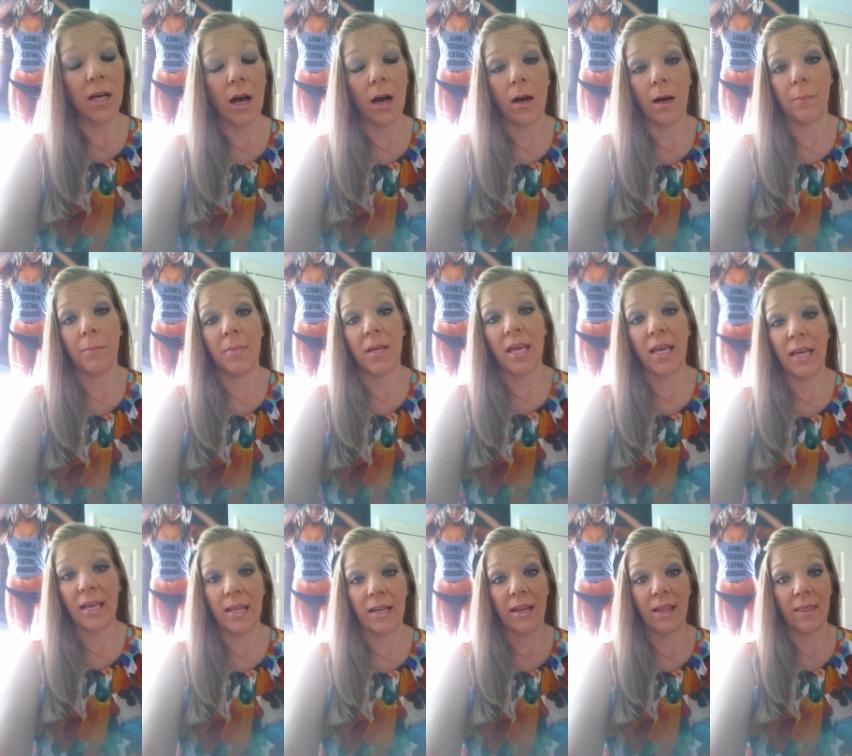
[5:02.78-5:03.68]
come
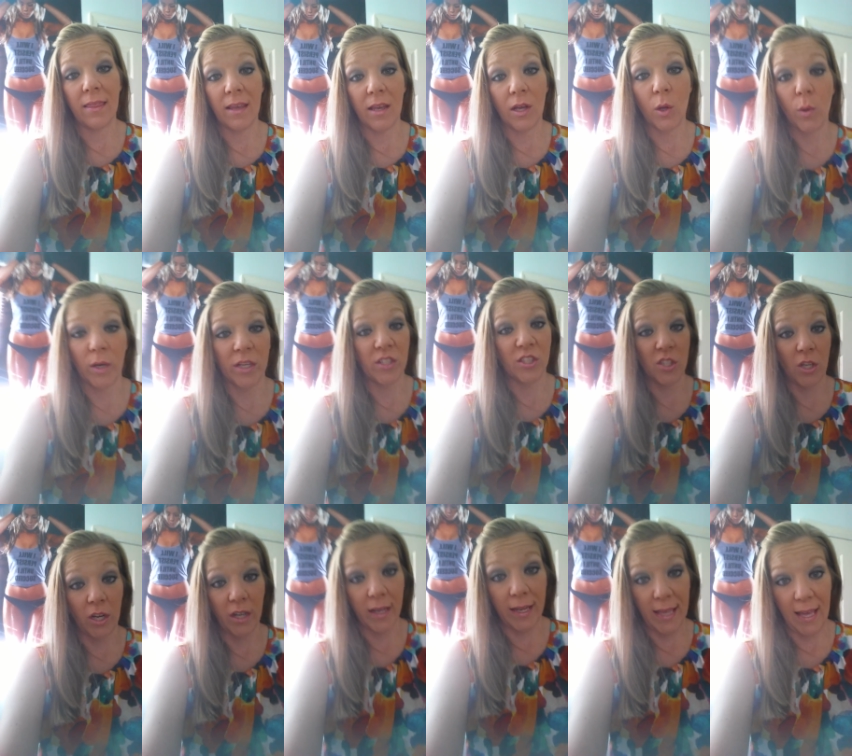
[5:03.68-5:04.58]
in the Quick
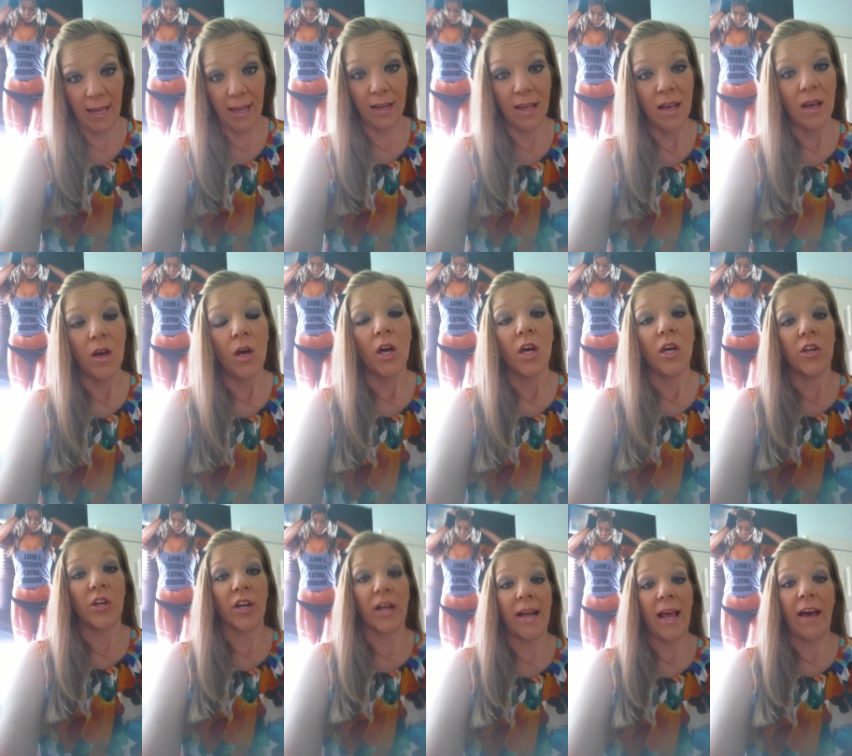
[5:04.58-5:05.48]
Start Kit.
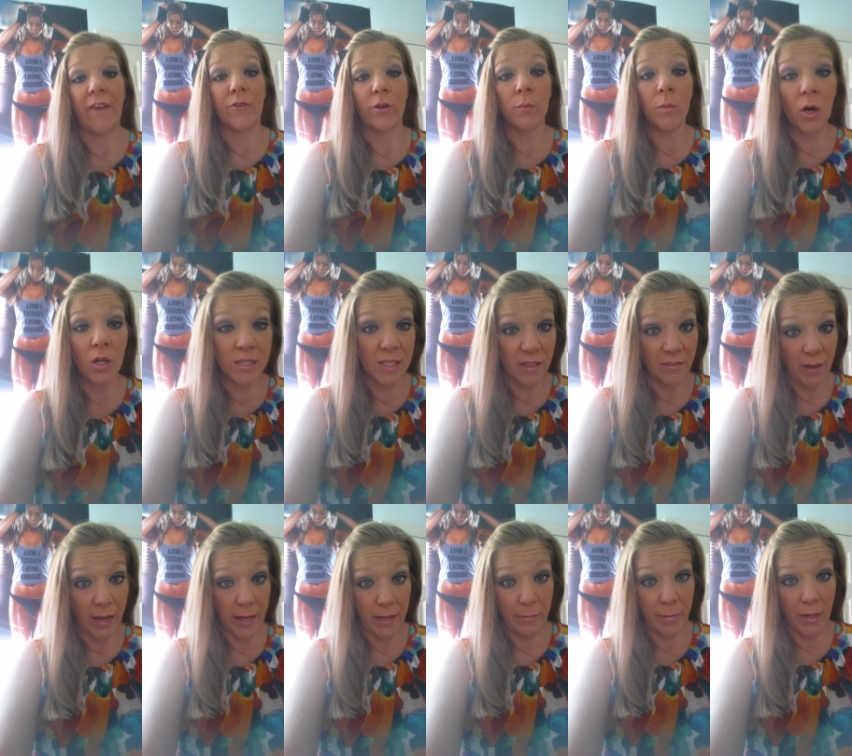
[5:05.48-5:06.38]
You're going to have your
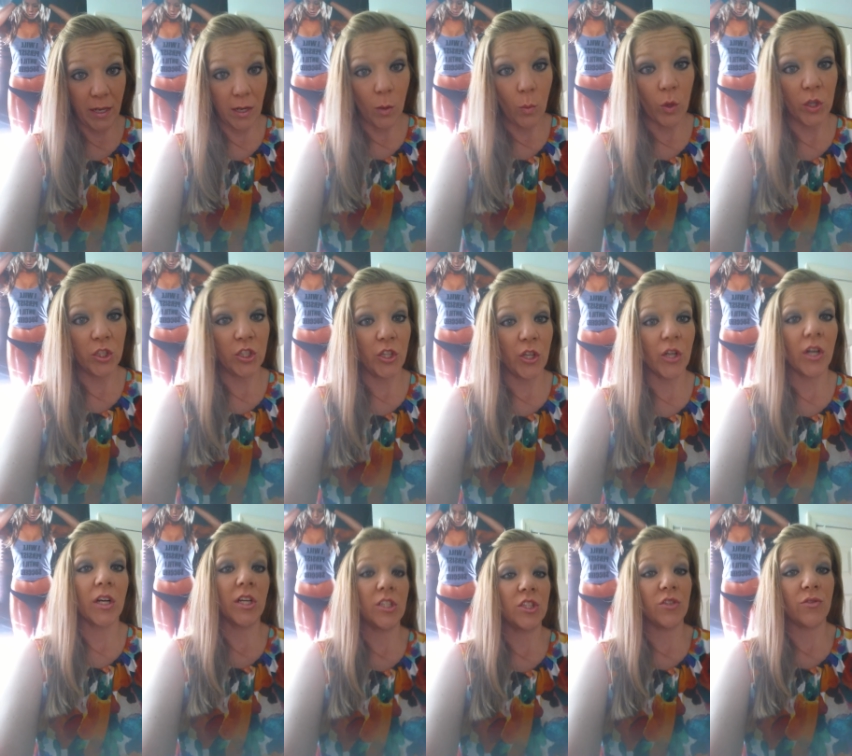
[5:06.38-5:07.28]
multivitamin, which you're
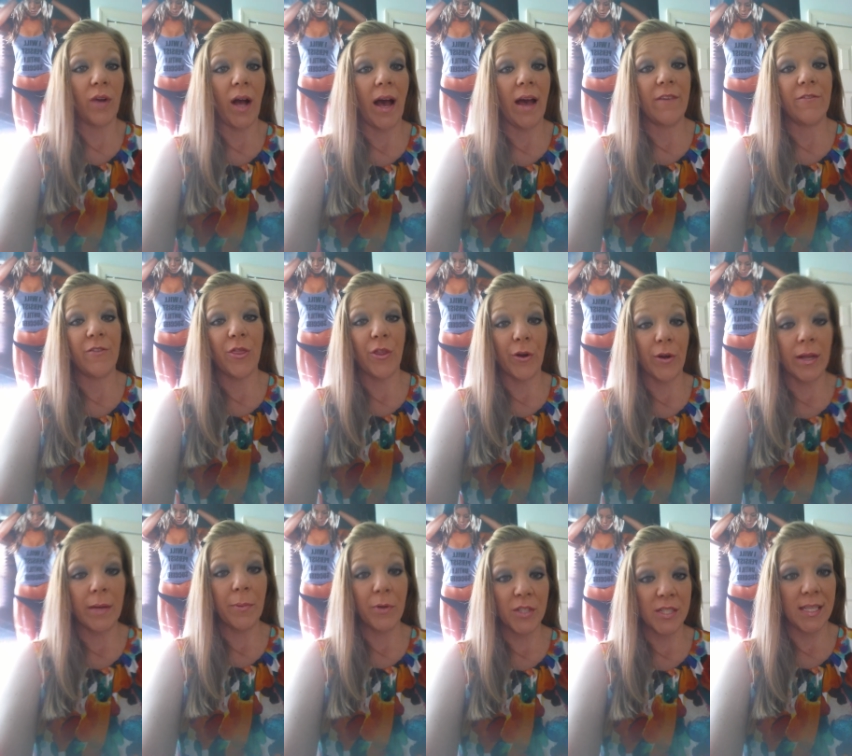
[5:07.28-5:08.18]
going to derive
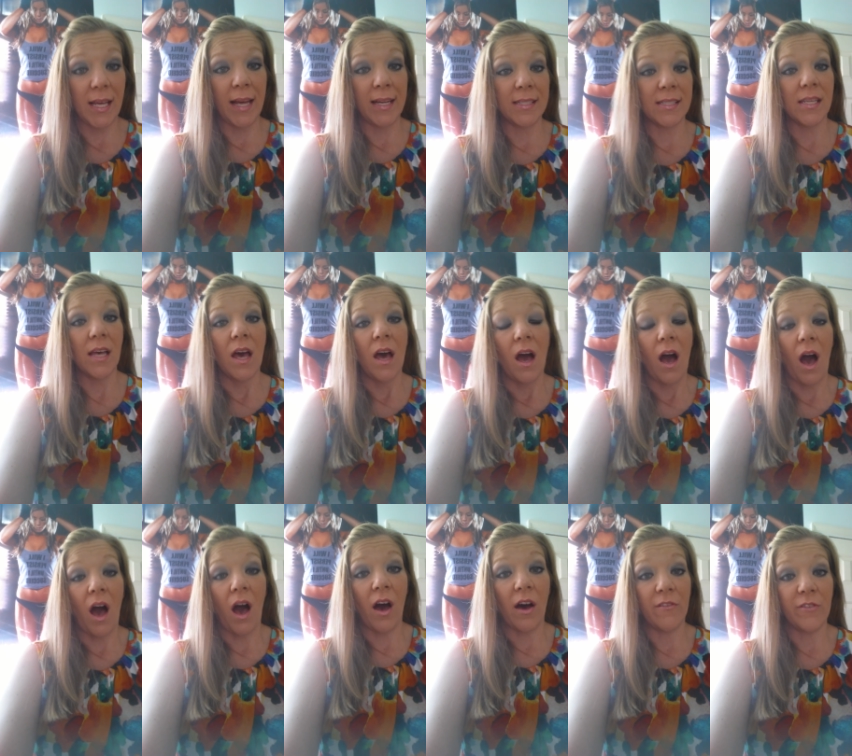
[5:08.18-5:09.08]
30%
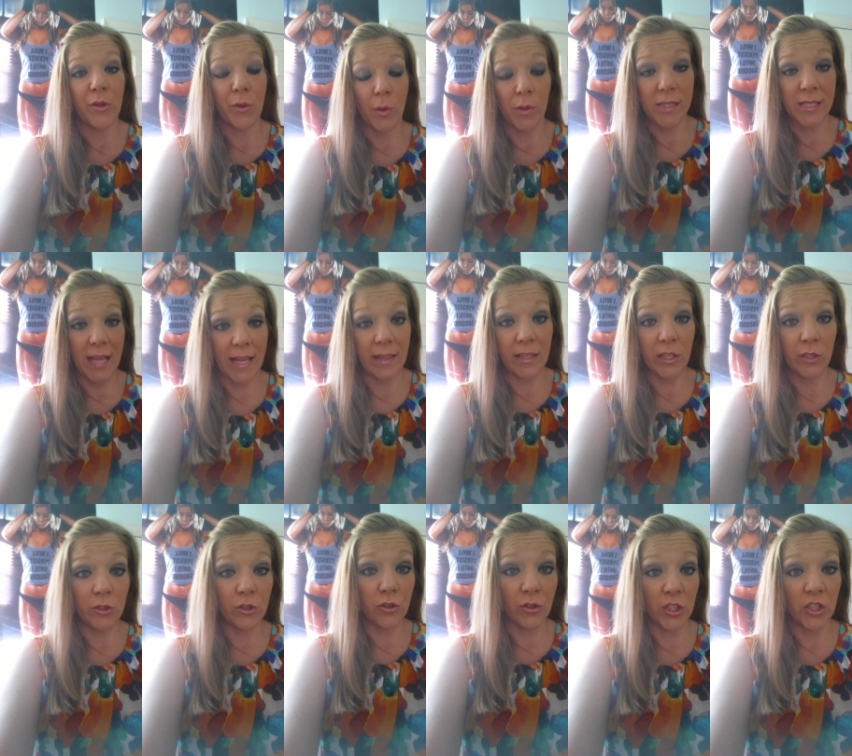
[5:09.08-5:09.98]
of your daily
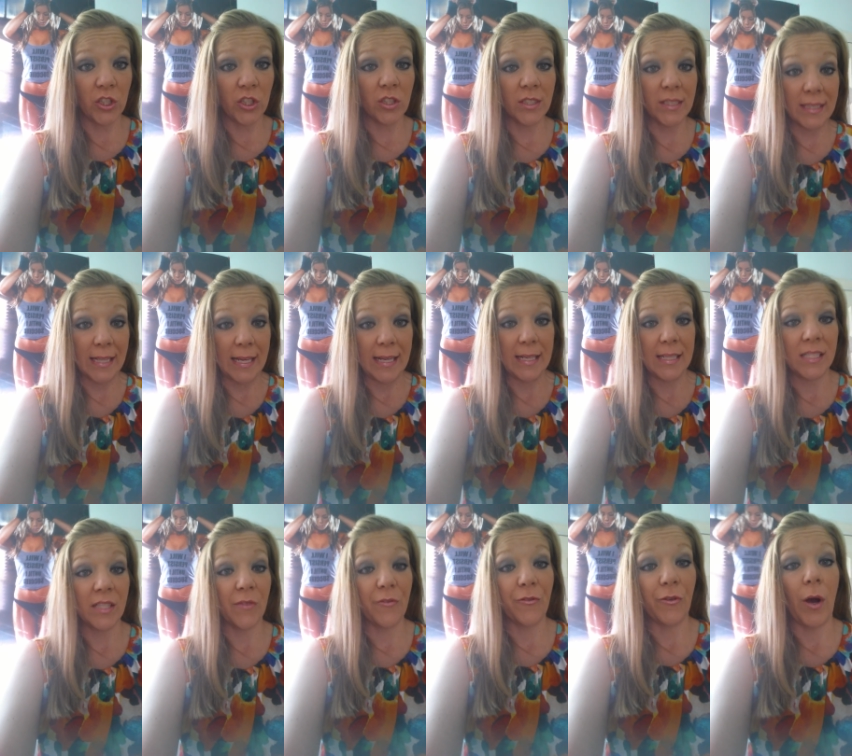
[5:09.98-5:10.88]
nutritional
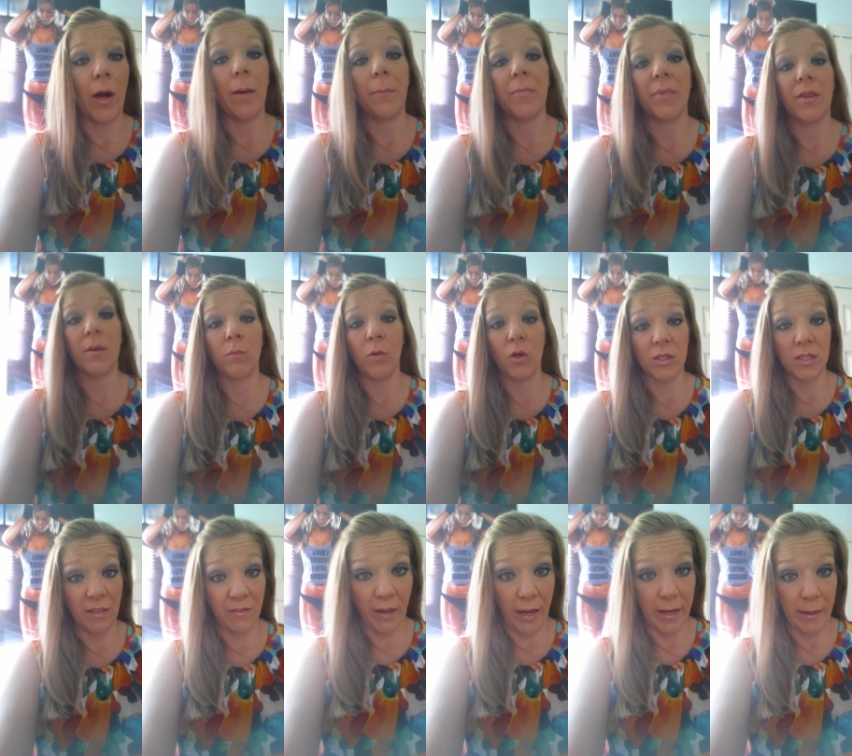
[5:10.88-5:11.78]
needs from the
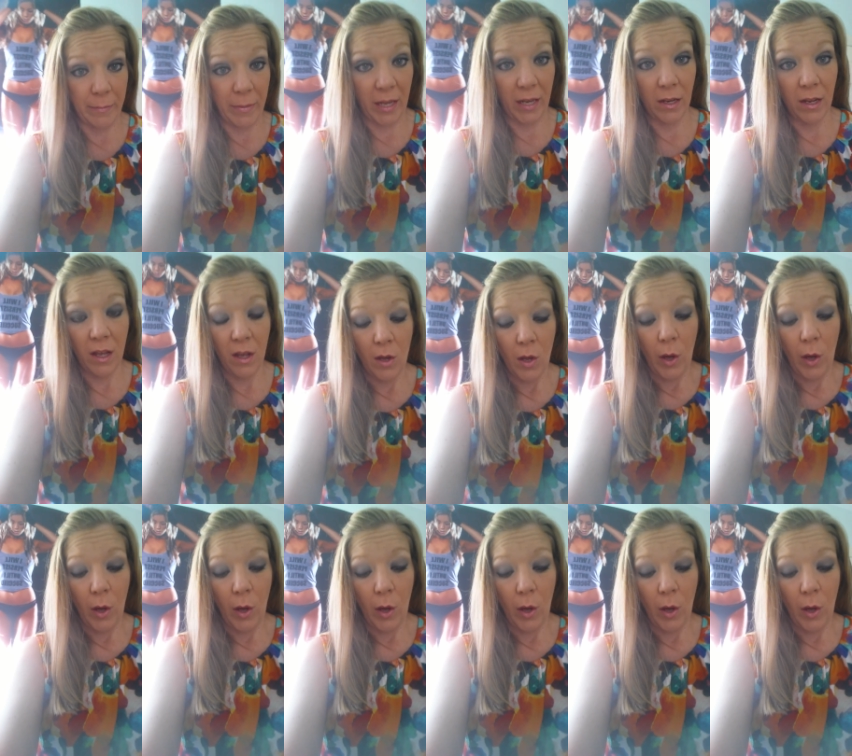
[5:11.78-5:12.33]
multivitamin.